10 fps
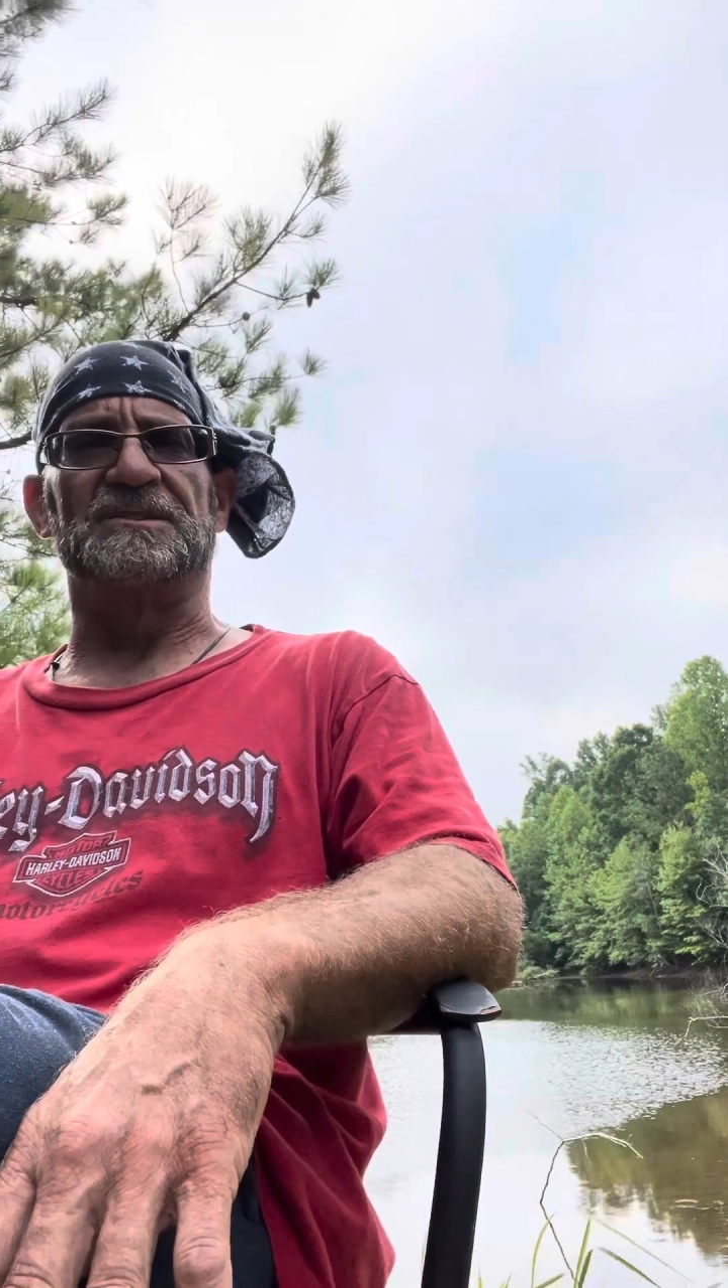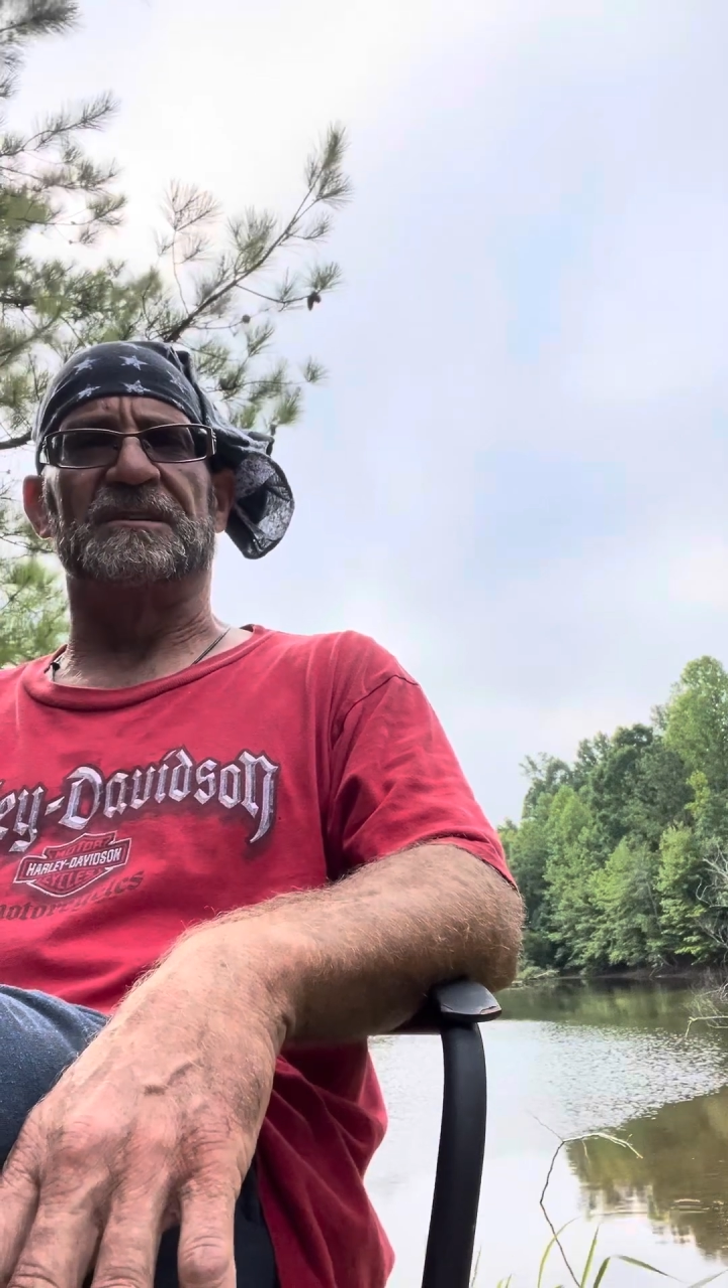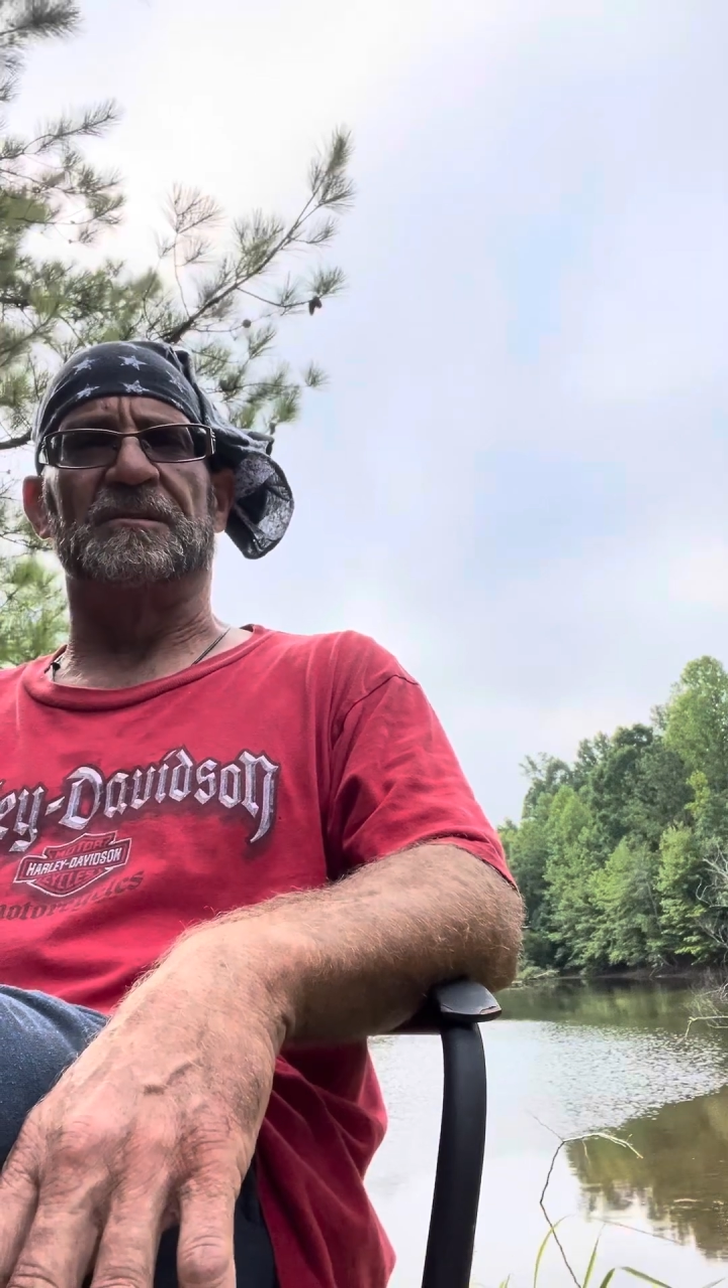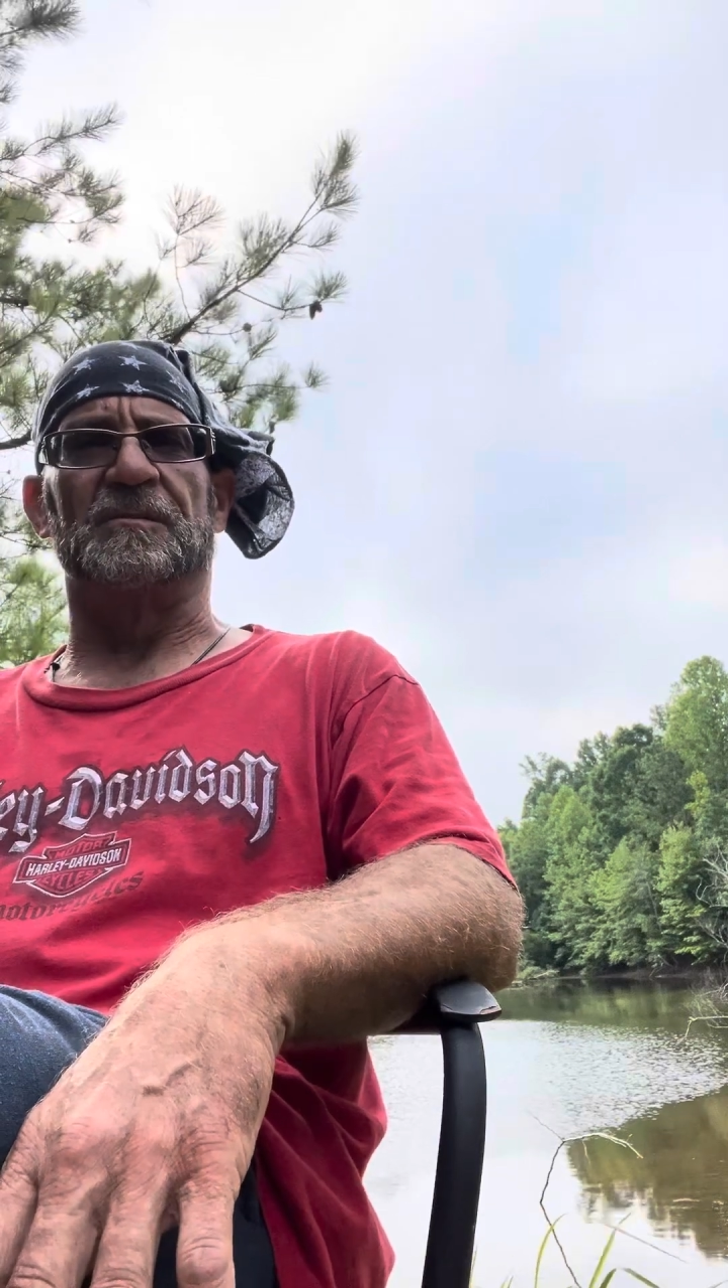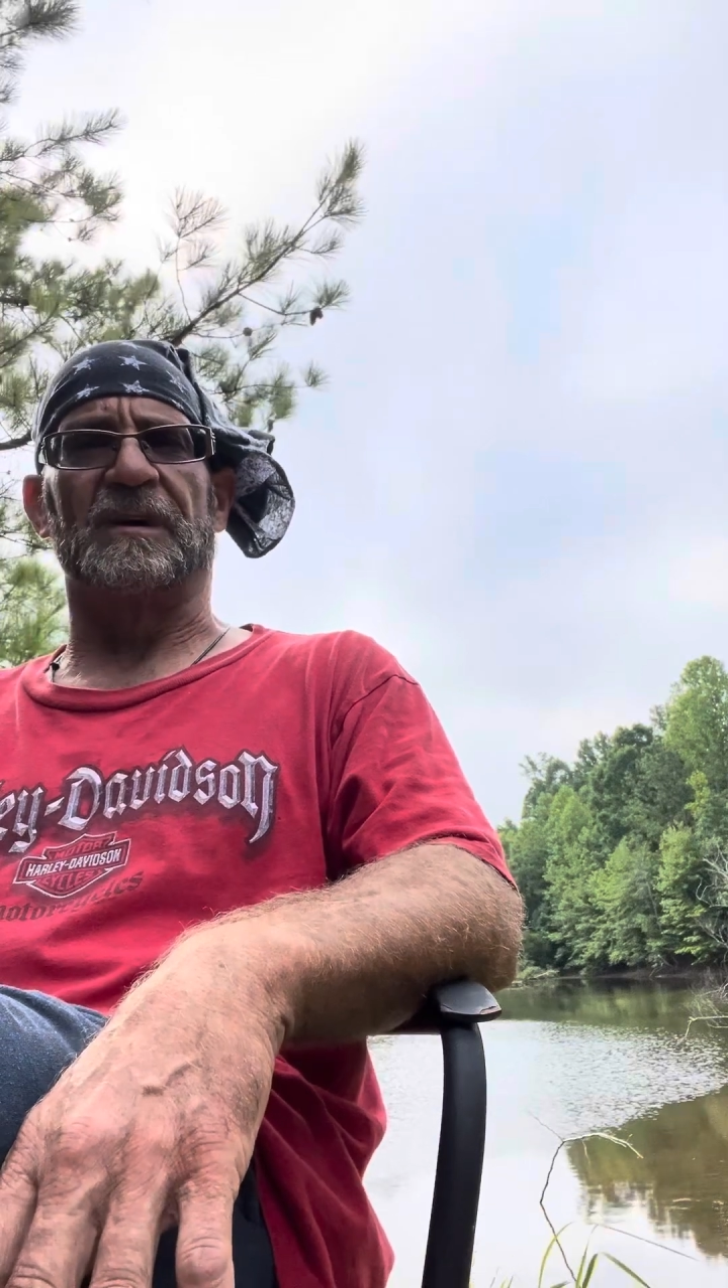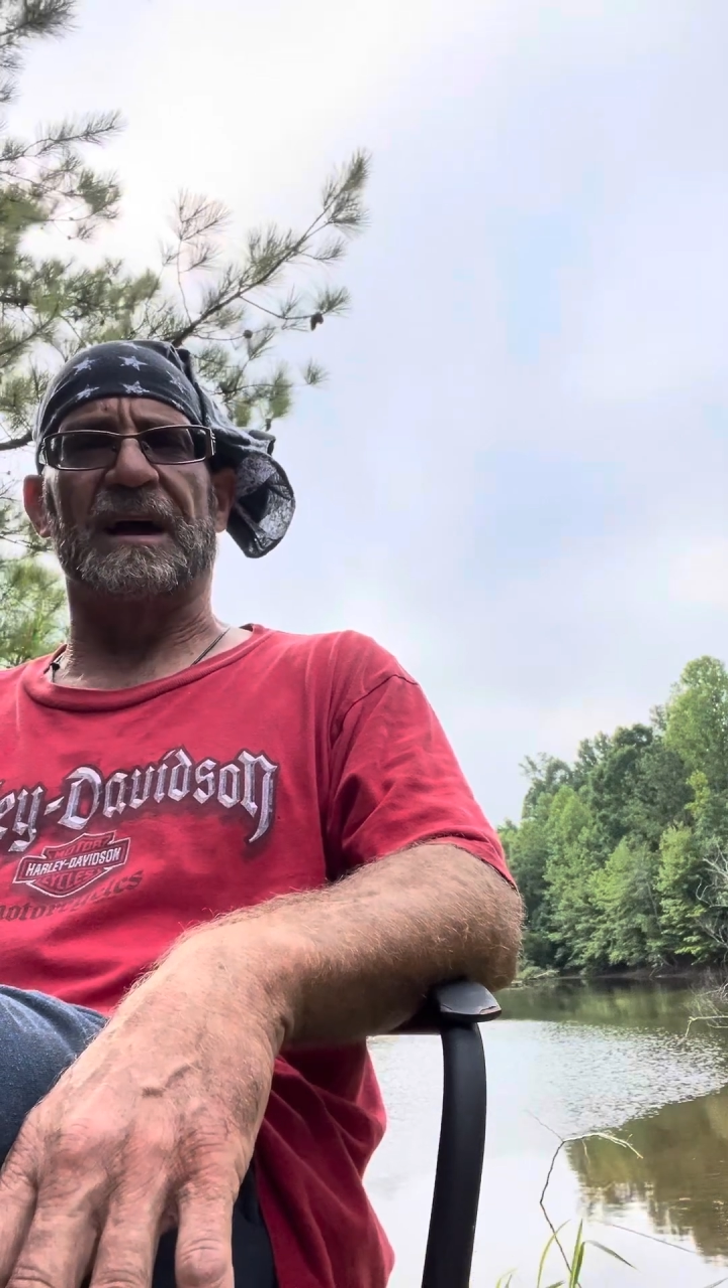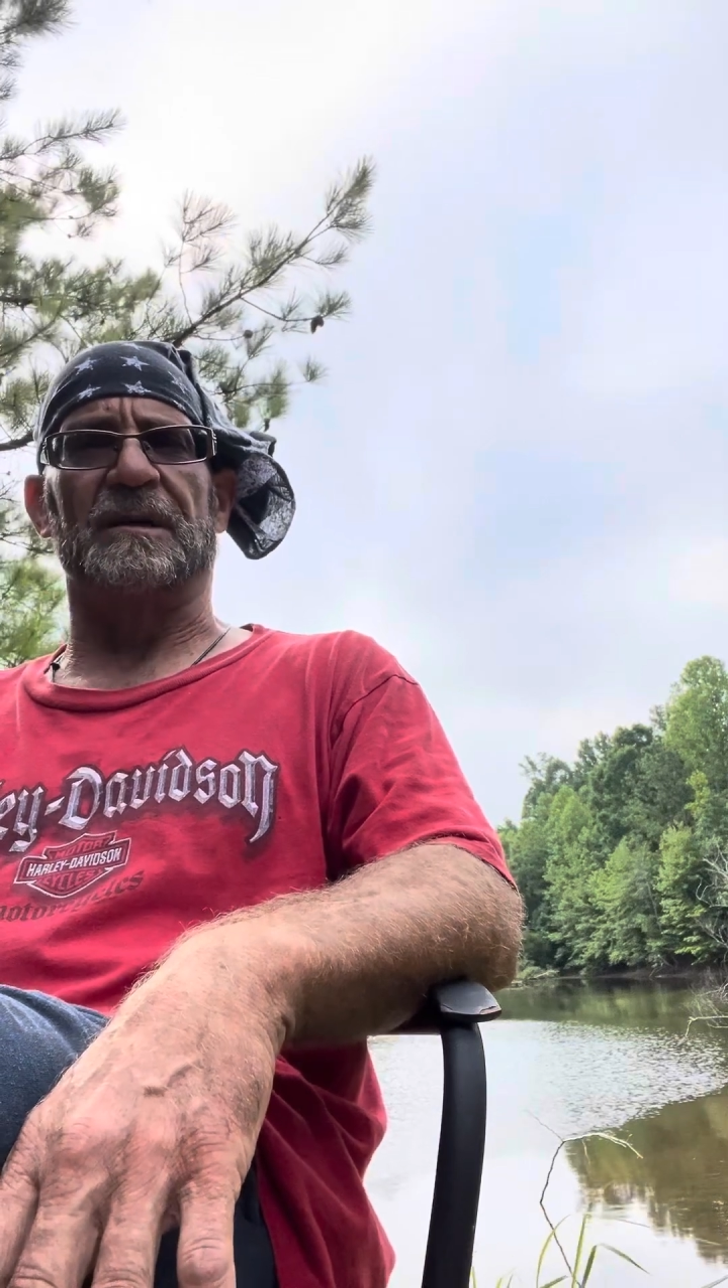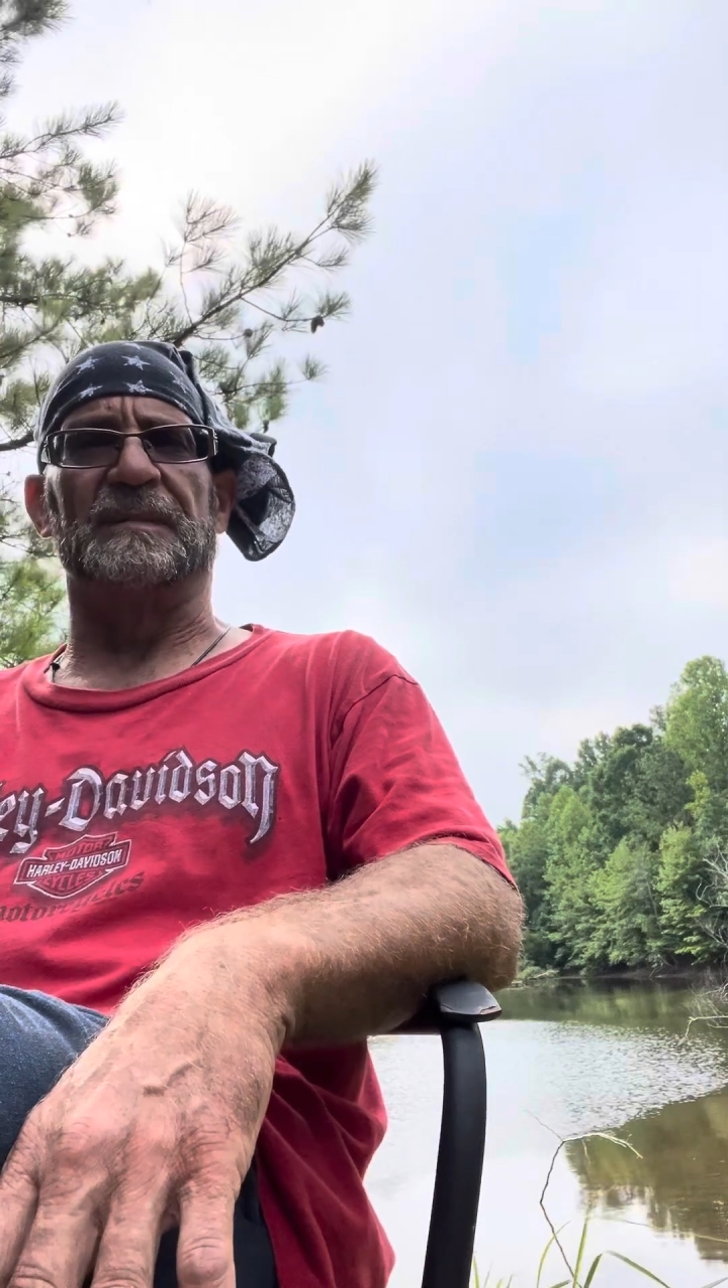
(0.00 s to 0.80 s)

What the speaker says: that are around